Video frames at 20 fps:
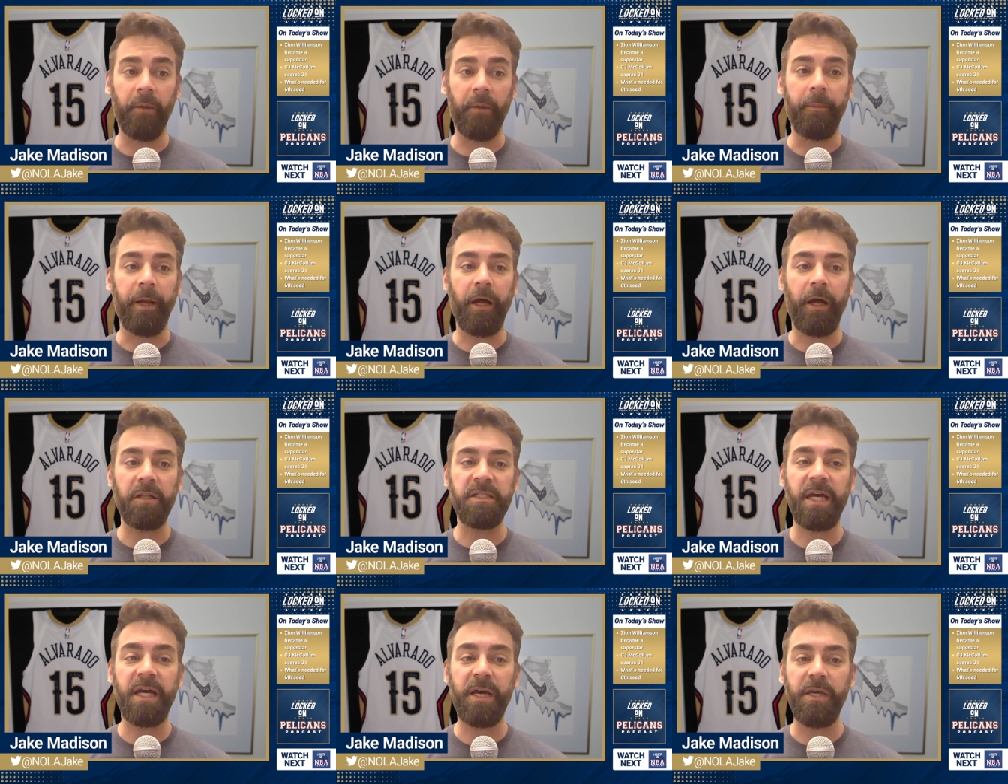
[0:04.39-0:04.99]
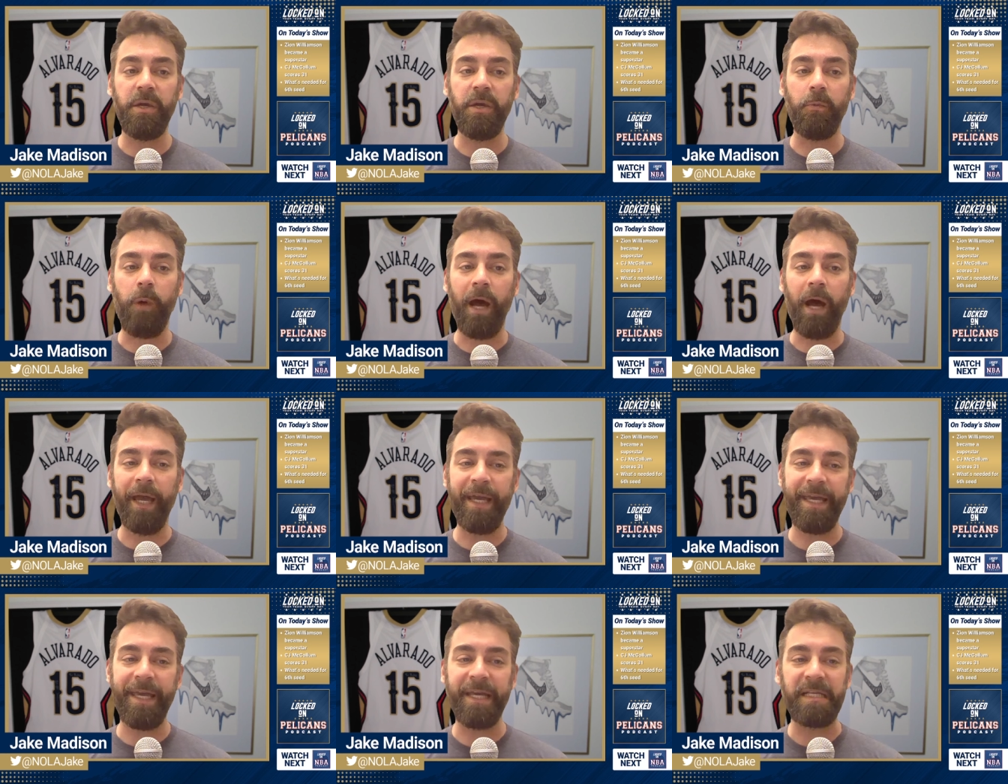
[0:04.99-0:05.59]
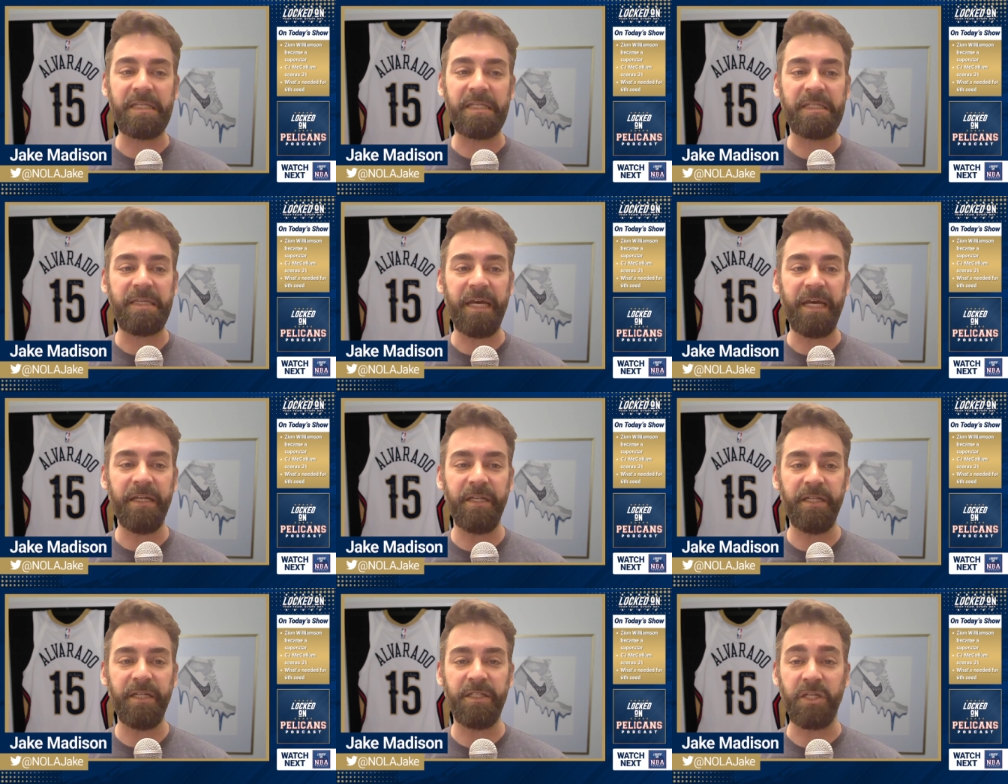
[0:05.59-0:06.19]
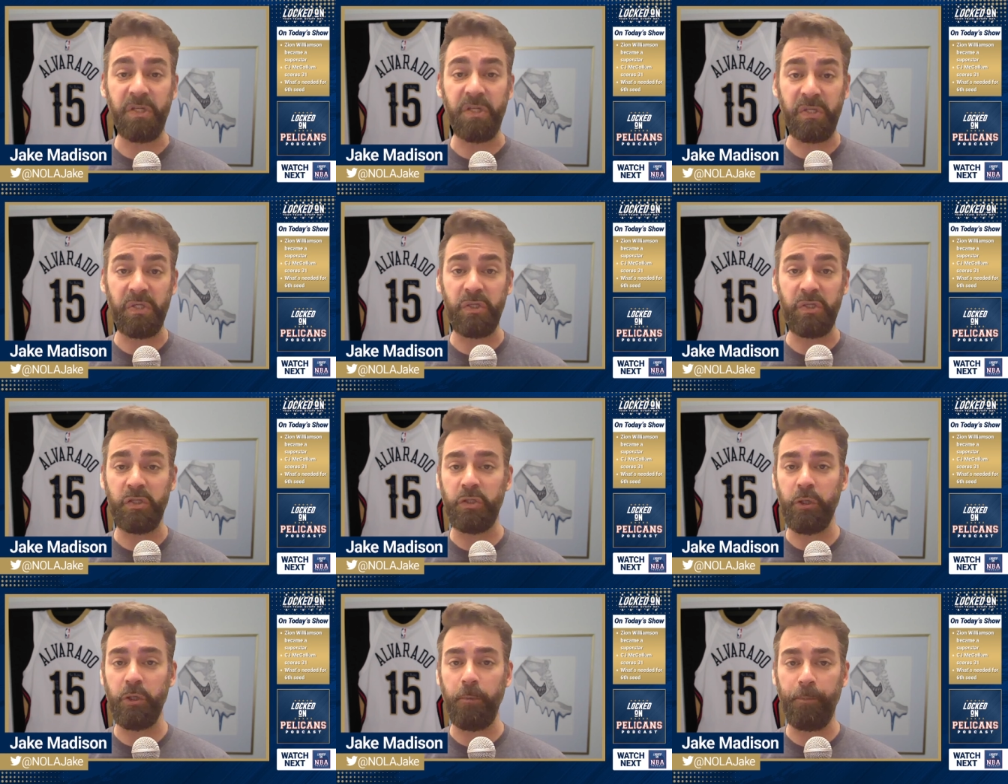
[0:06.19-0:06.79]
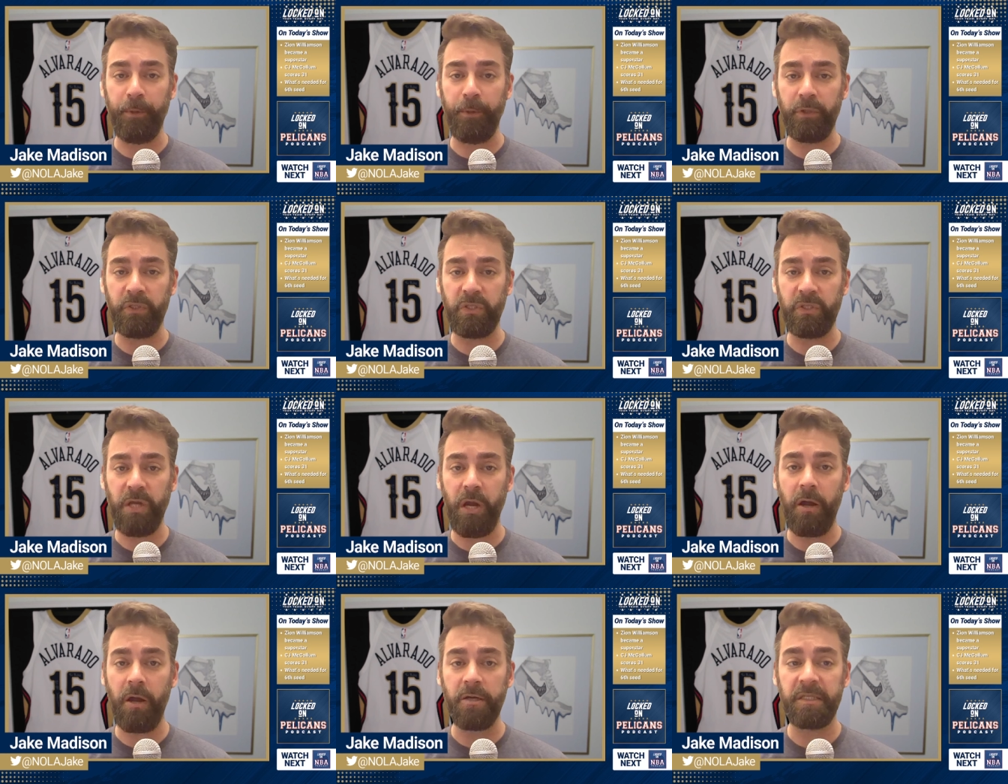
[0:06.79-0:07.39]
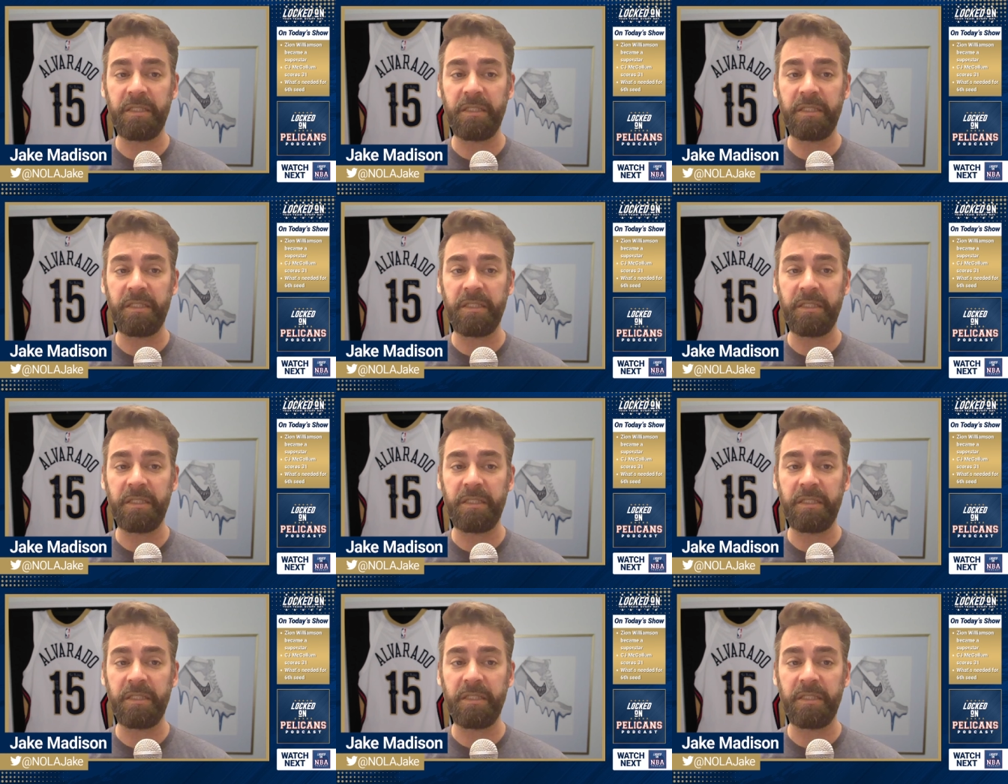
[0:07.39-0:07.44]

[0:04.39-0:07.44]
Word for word: but I'll tell you why he ascended to superstar